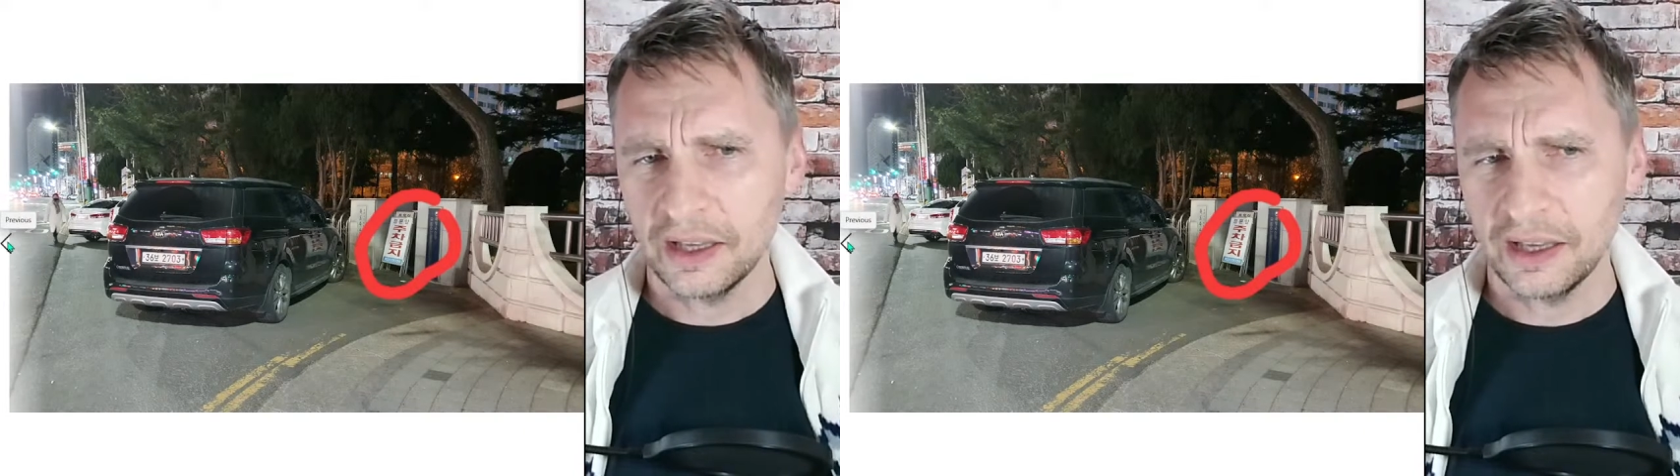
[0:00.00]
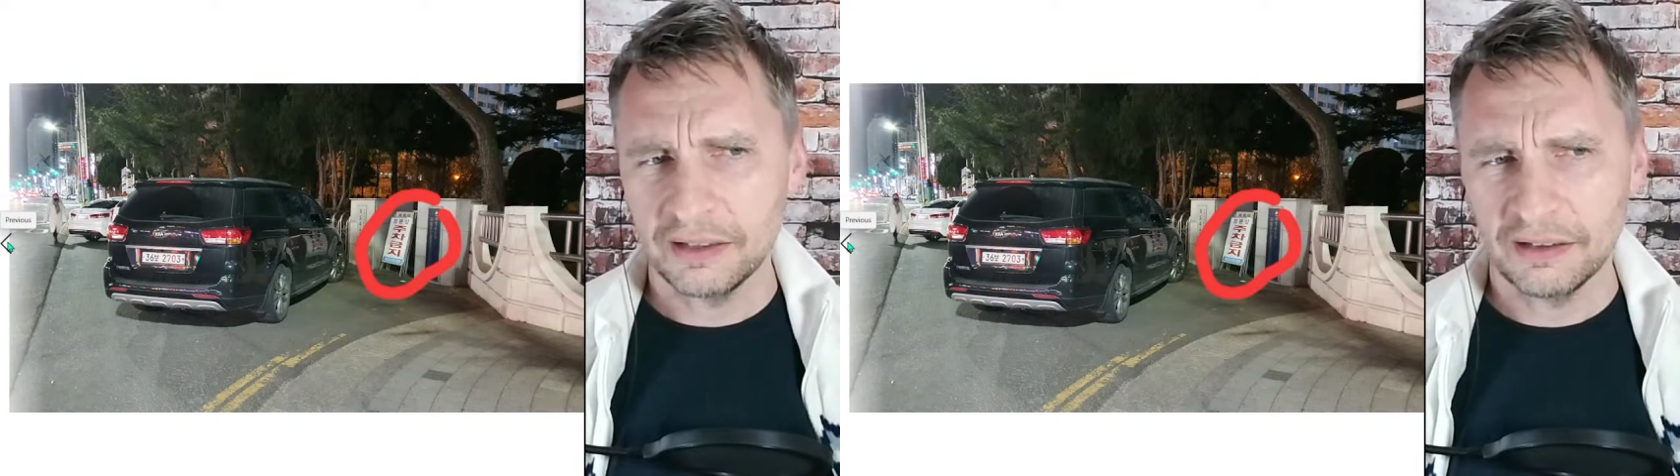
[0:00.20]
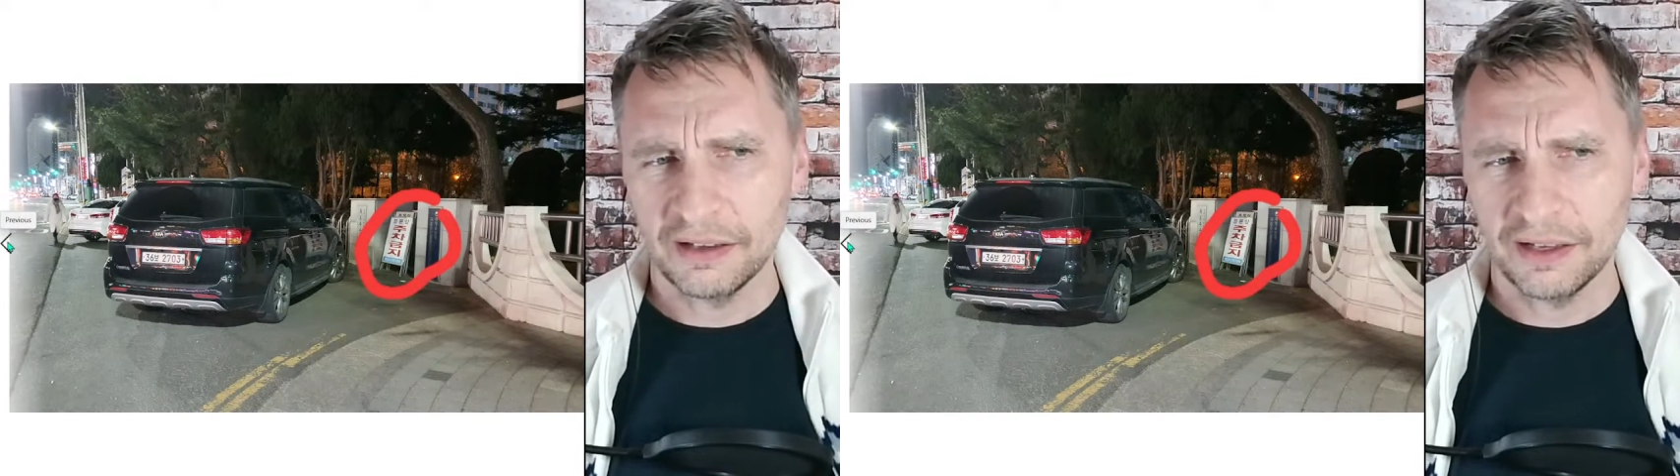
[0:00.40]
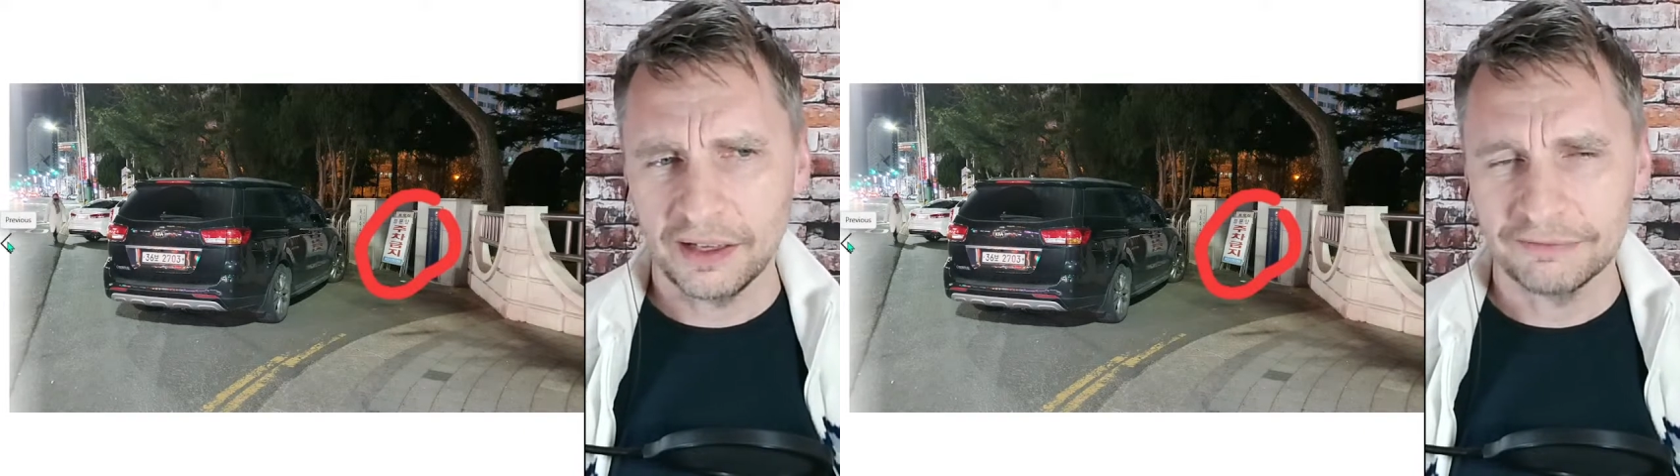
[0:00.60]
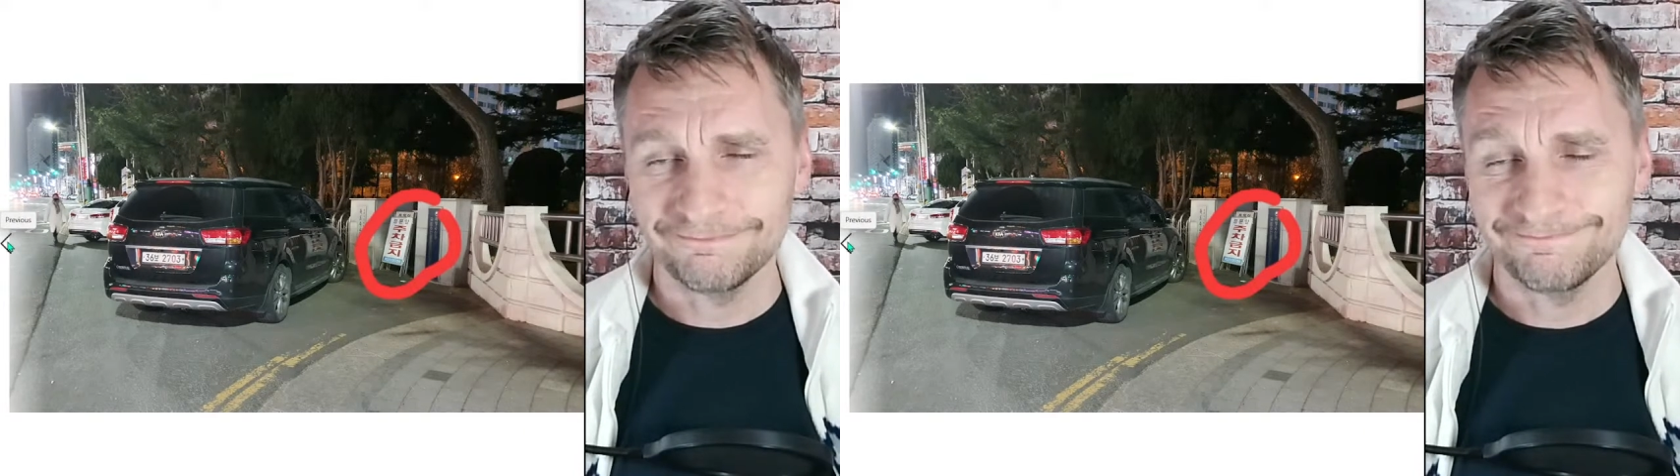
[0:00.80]
And
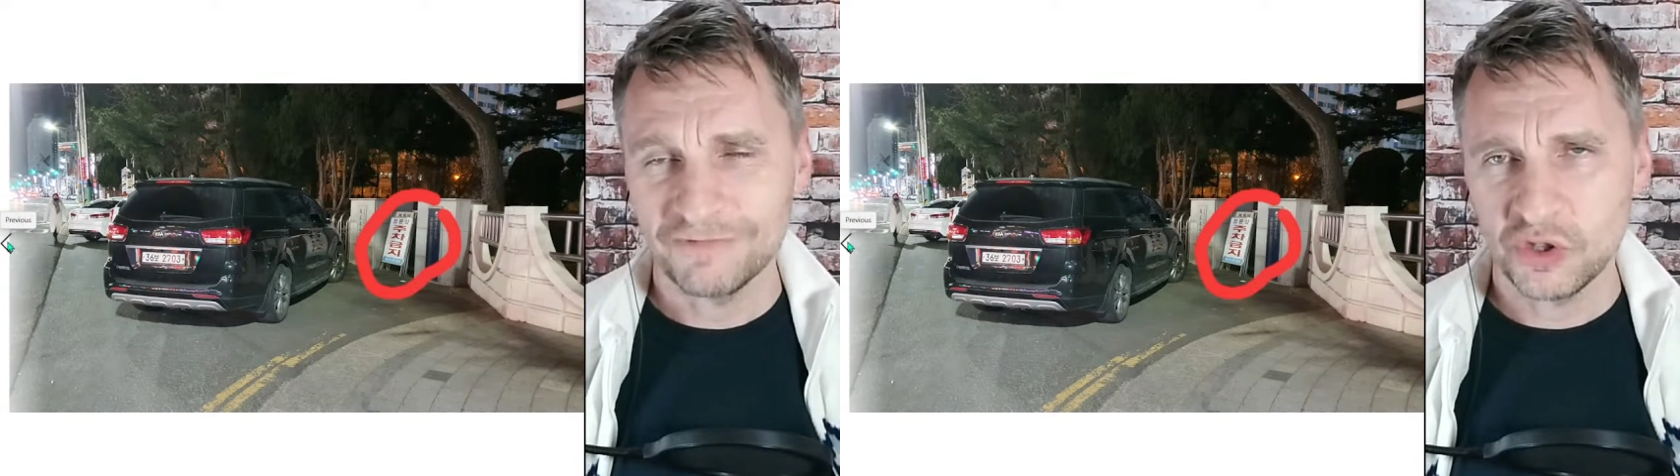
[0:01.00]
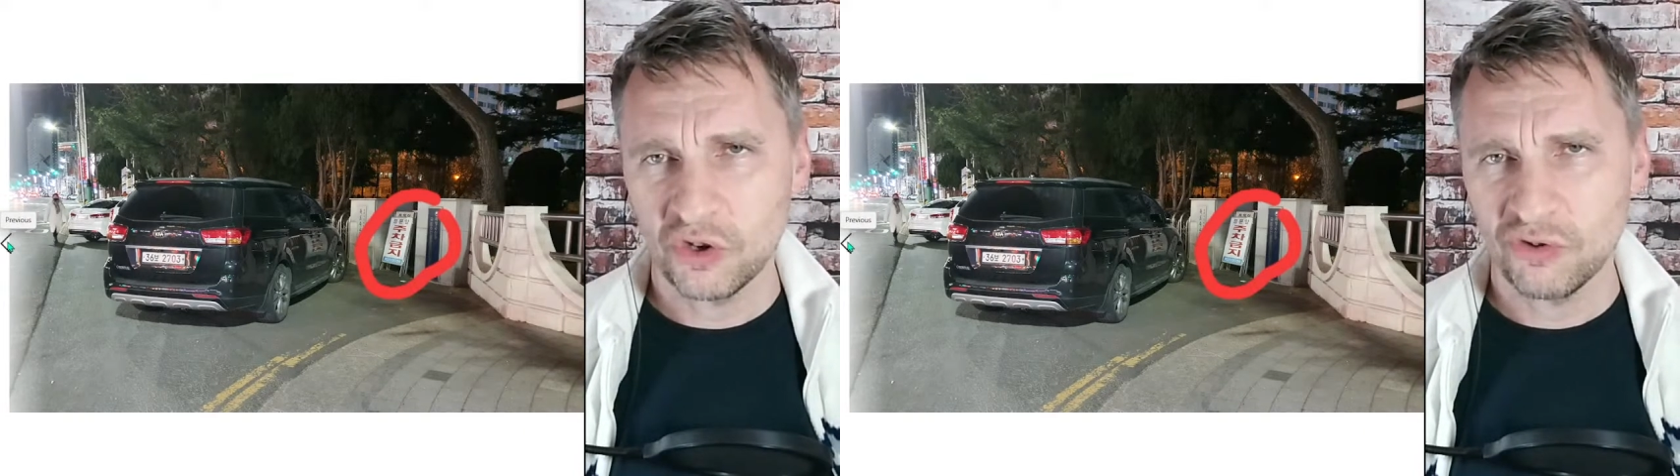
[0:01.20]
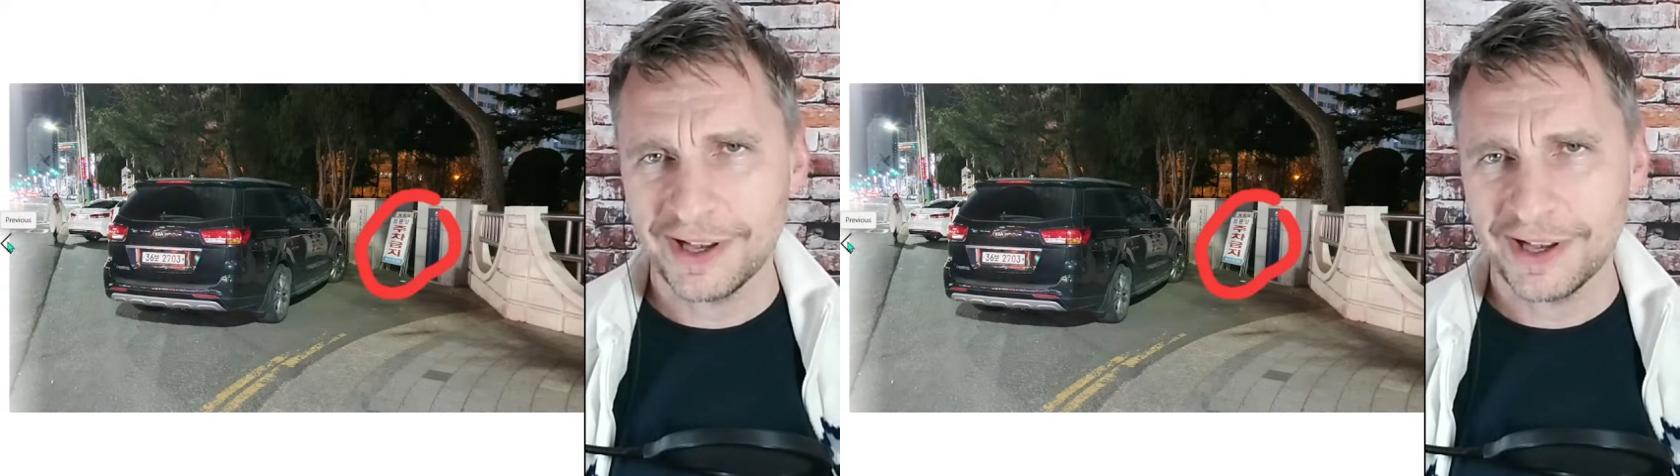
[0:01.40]
so